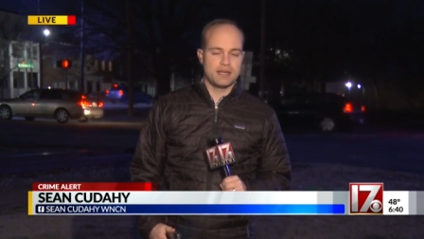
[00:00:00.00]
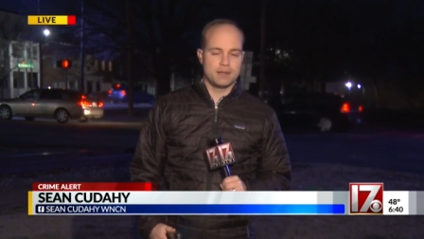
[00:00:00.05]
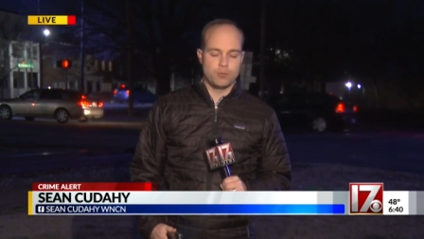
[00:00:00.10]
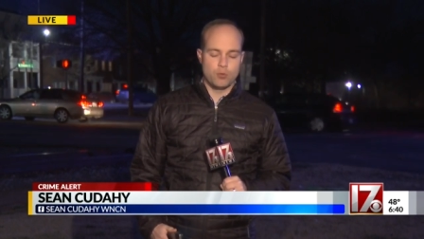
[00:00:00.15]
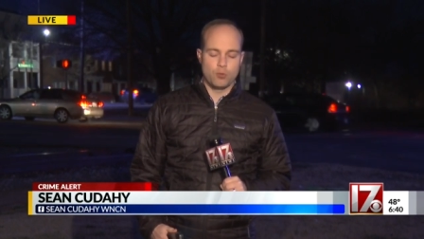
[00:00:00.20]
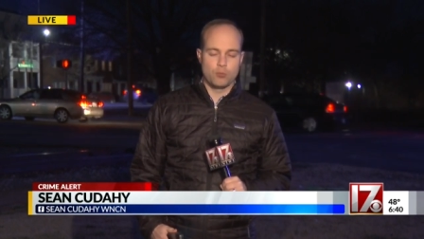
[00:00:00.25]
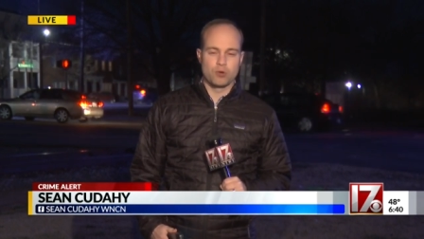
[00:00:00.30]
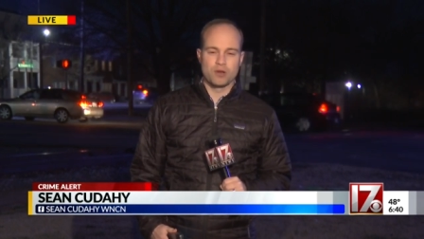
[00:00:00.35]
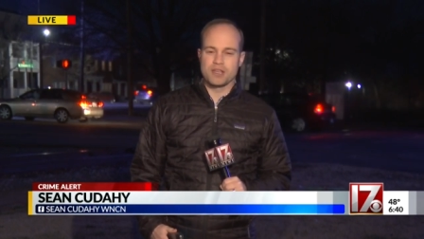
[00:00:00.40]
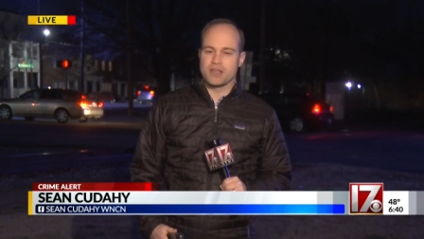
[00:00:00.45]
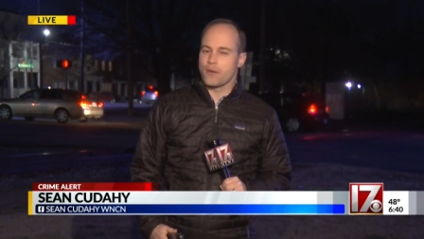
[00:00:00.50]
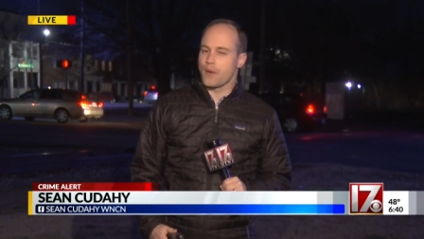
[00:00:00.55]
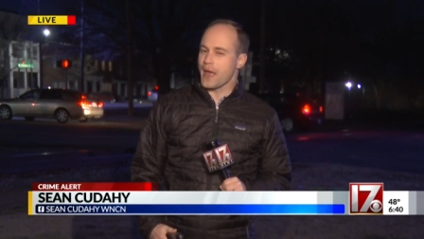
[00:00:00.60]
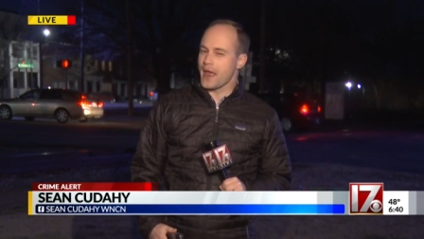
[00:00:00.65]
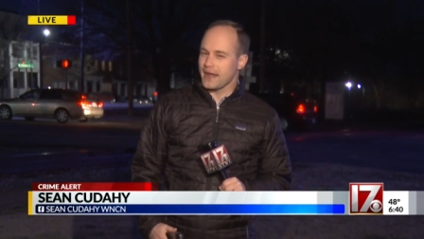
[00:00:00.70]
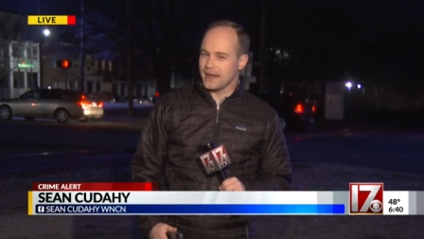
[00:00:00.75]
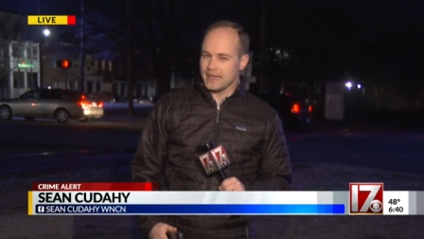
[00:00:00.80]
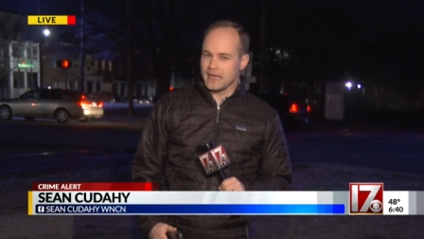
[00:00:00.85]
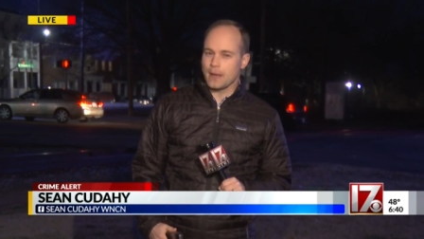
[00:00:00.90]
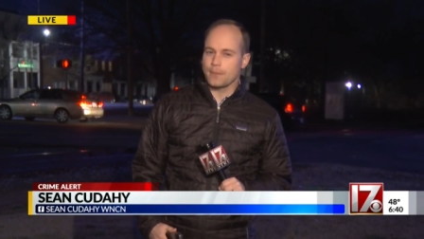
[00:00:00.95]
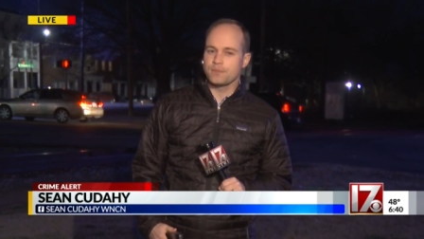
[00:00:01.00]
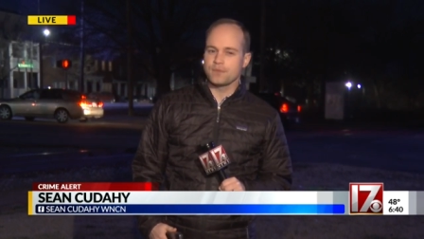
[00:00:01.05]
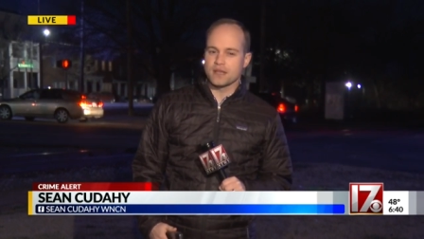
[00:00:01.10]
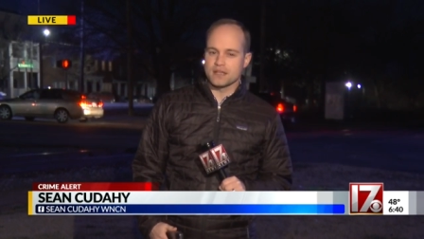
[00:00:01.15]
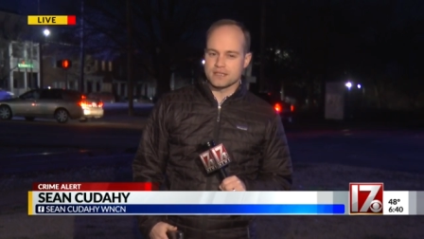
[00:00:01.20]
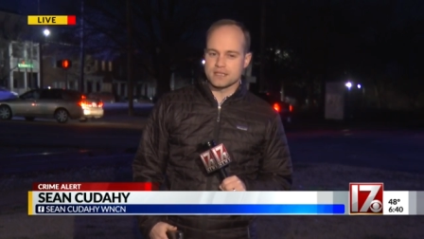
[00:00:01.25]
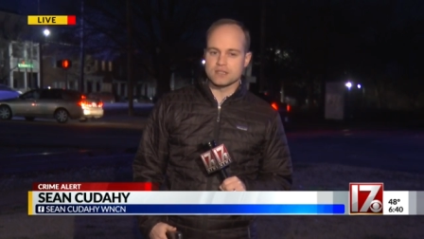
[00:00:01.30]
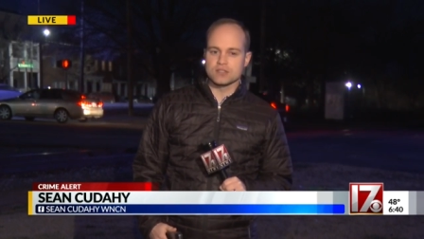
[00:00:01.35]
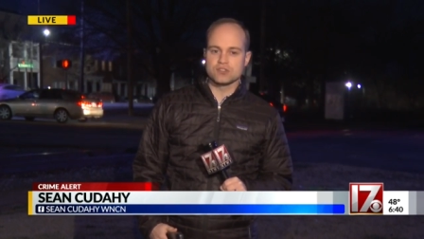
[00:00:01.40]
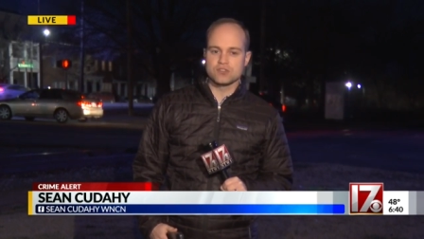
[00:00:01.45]
and we'll bring you any
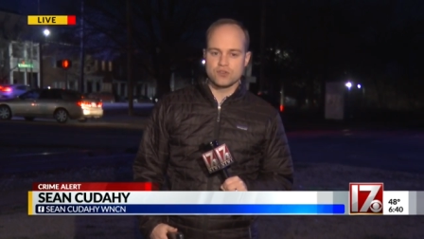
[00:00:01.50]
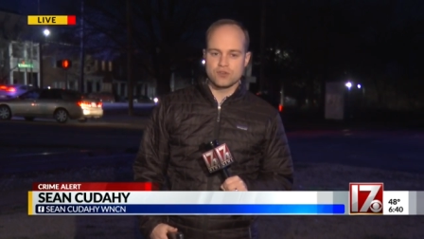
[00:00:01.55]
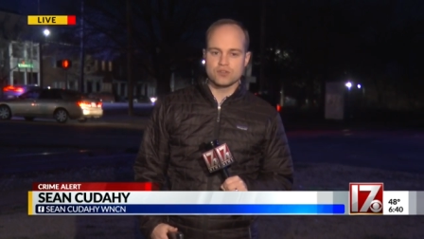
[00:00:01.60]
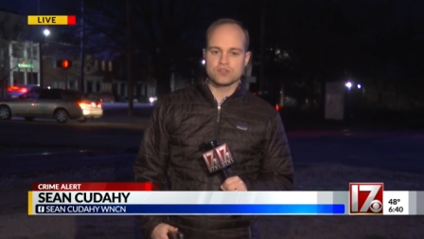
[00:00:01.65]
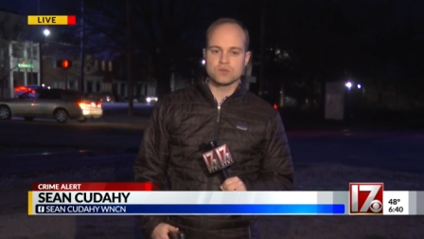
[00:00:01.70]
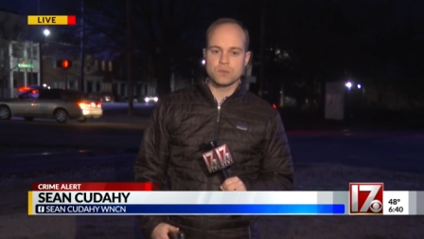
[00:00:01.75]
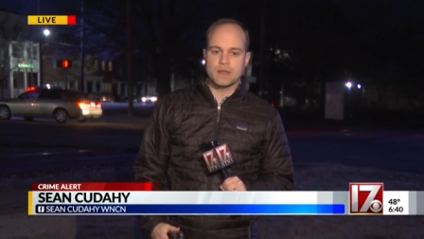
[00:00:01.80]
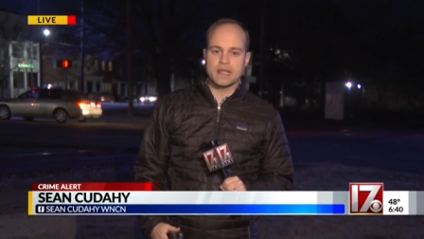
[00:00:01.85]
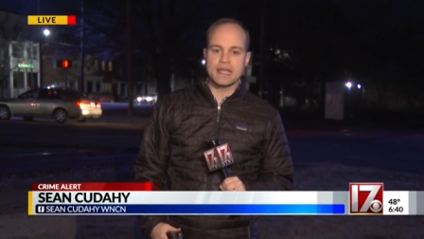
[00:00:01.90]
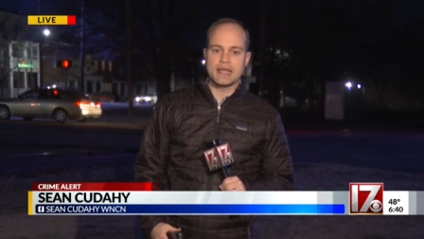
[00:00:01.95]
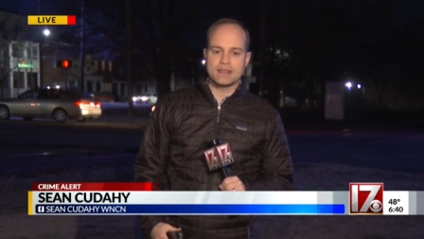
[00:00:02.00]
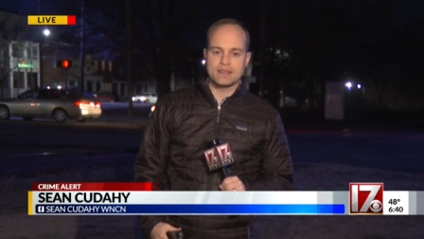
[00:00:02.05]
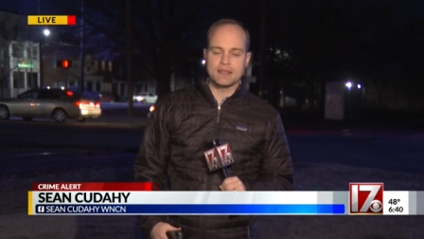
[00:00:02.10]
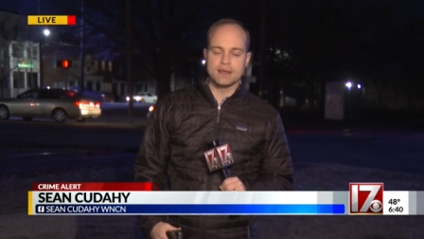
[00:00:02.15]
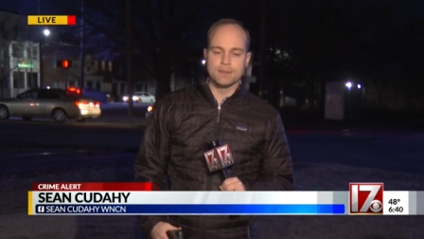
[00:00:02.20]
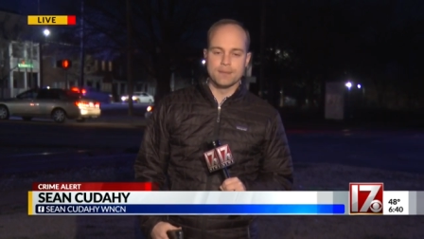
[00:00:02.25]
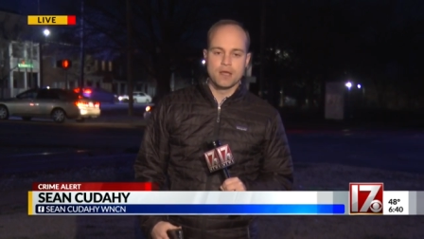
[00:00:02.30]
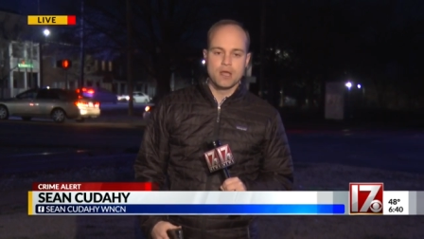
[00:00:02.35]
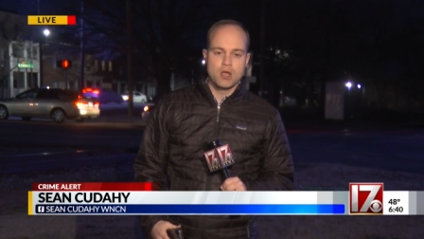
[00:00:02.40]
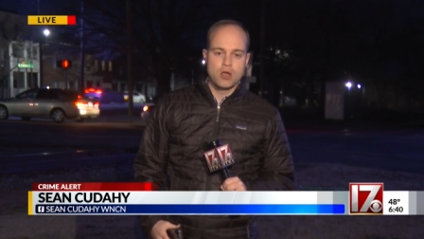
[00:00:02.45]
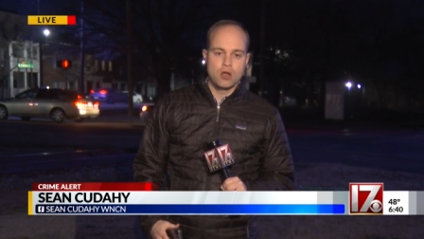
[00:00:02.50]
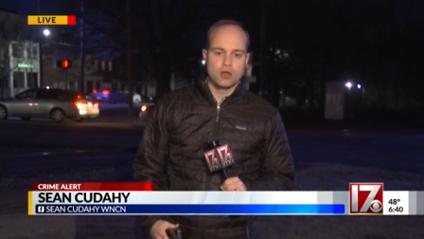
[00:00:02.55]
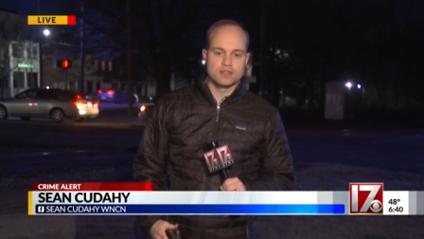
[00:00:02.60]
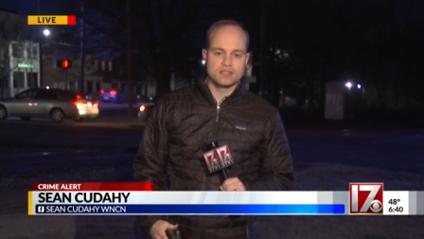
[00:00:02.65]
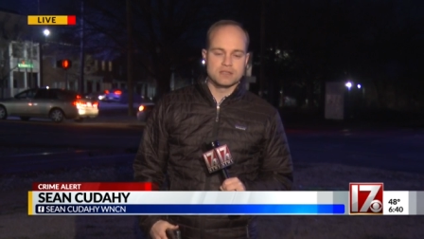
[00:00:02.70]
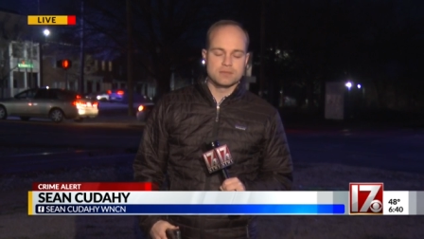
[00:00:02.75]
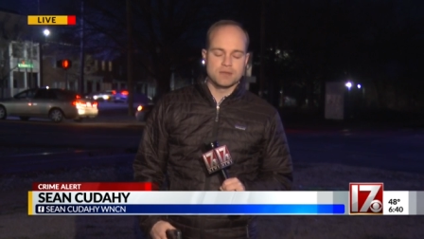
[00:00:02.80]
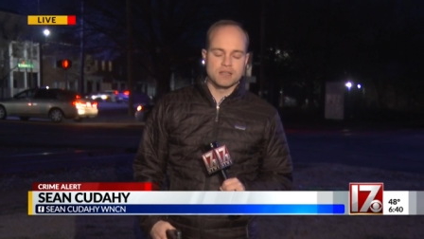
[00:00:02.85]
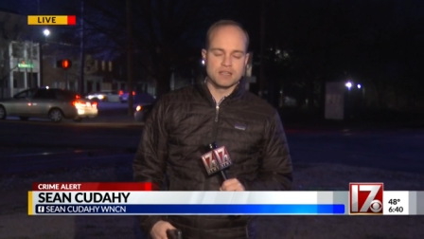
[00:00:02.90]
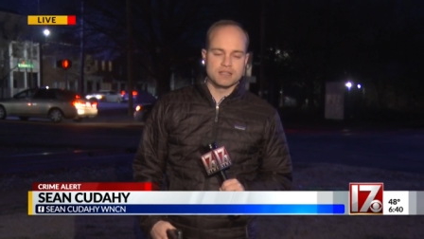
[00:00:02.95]
updates as soon as we get them on
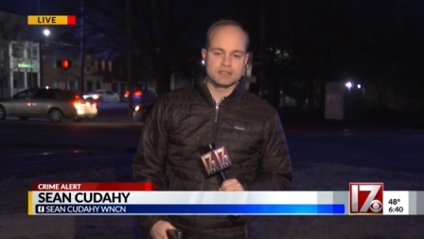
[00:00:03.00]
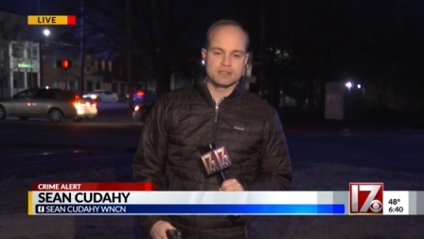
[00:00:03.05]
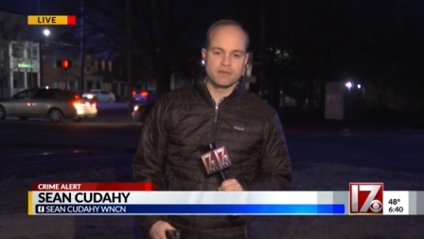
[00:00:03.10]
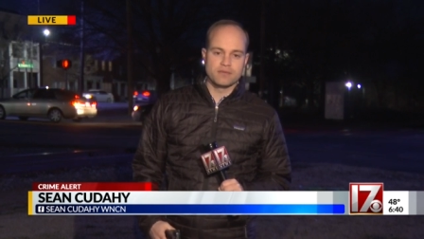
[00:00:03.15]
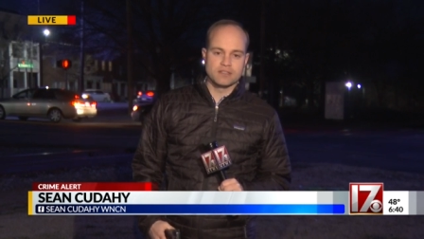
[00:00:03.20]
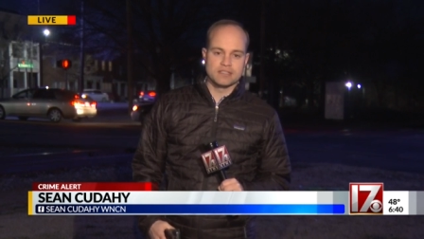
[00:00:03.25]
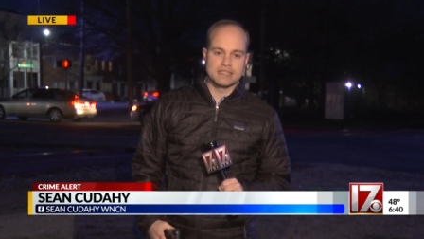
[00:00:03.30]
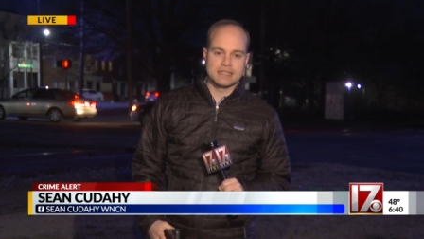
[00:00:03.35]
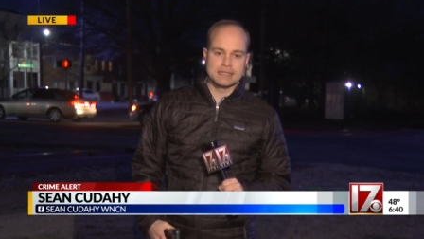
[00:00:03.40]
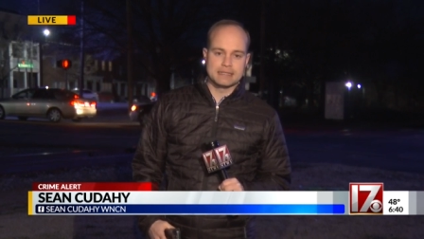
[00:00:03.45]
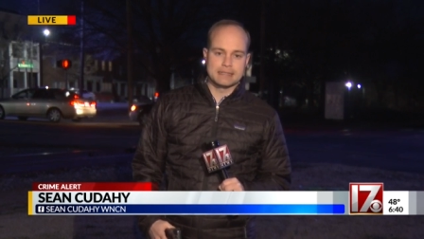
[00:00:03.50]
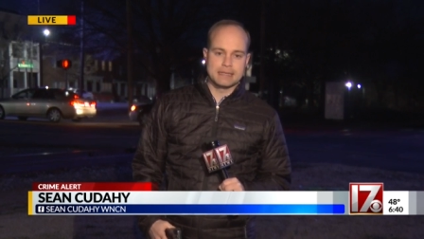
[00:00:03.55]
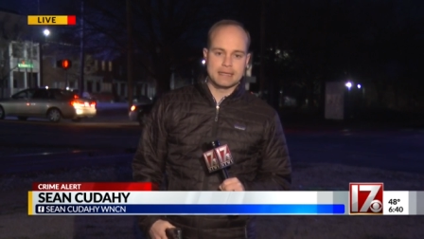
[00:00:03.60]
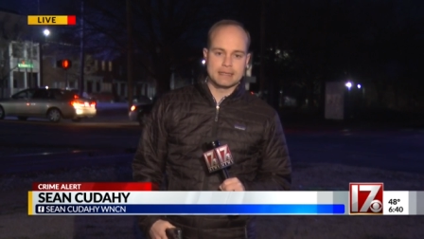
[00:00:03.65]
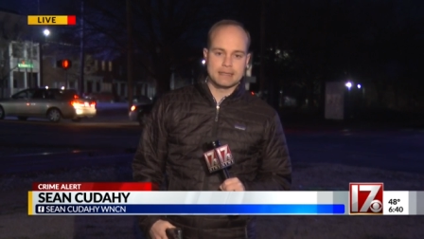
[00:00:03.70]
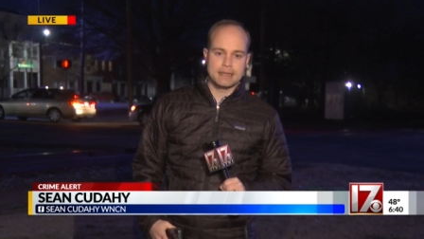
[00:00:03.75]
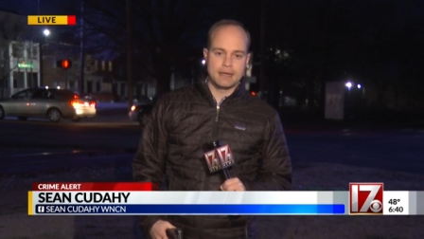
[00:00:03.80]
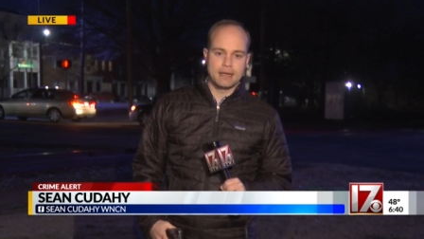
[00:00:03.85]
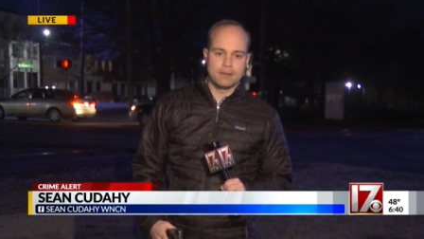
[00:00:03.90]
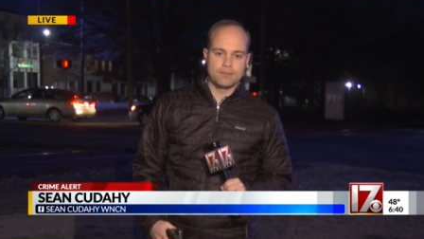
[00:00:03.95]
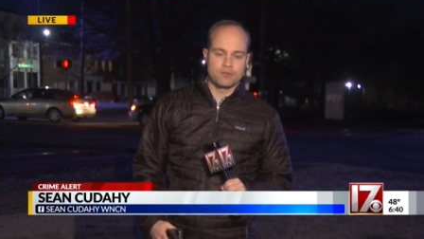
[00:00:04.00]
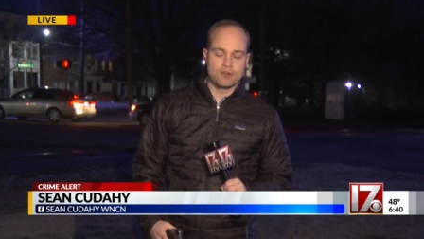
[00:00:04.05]
CBS17.com.